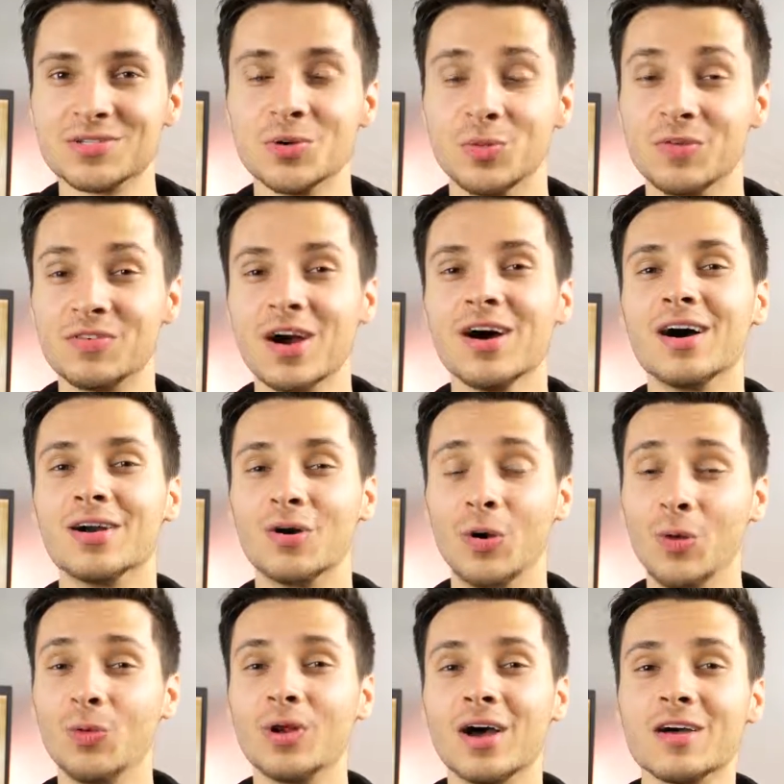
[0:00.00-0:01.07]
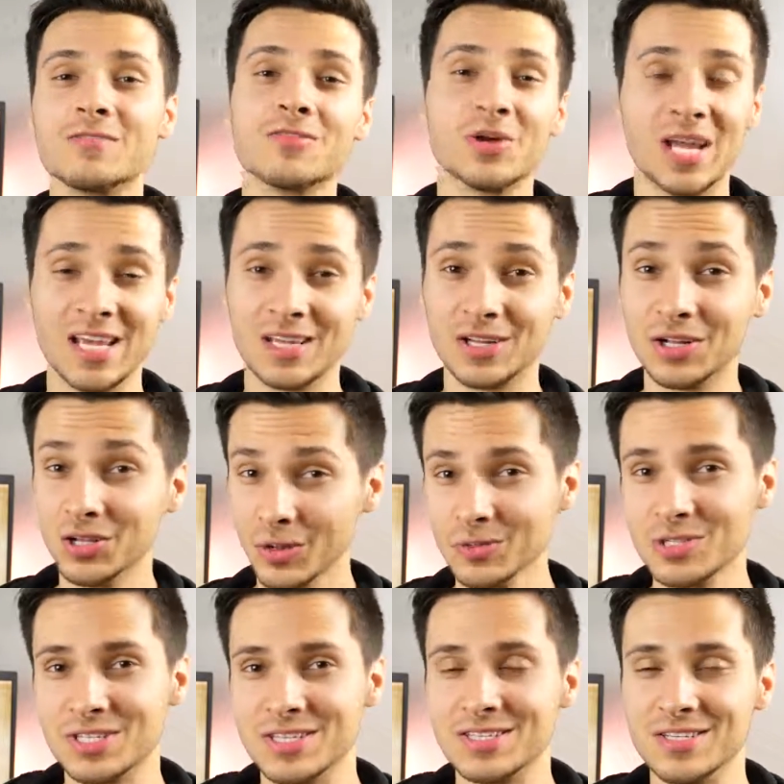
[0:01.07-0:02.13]
So we've got our own iPhone 8
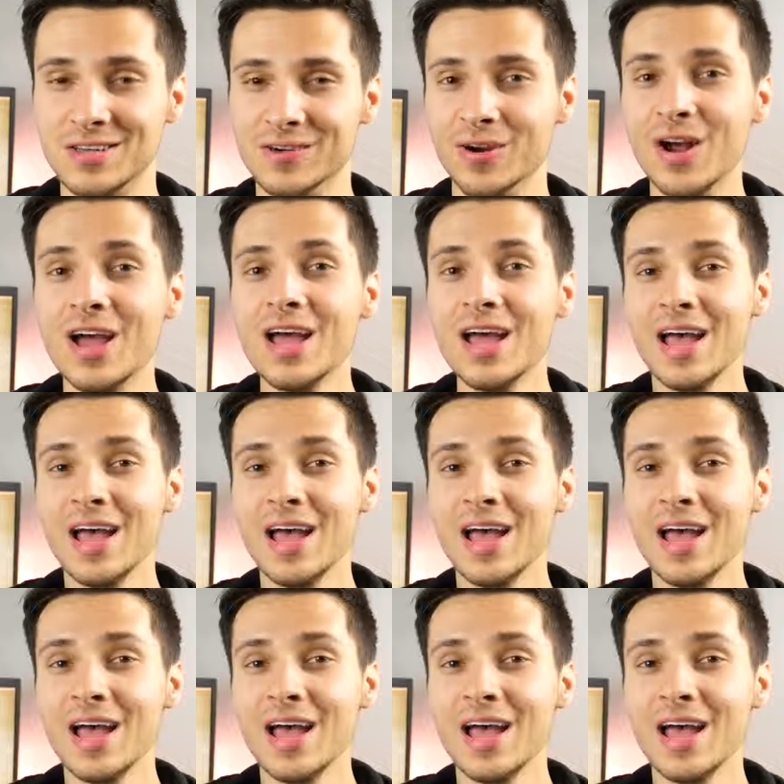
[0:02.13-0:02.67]
clones this year,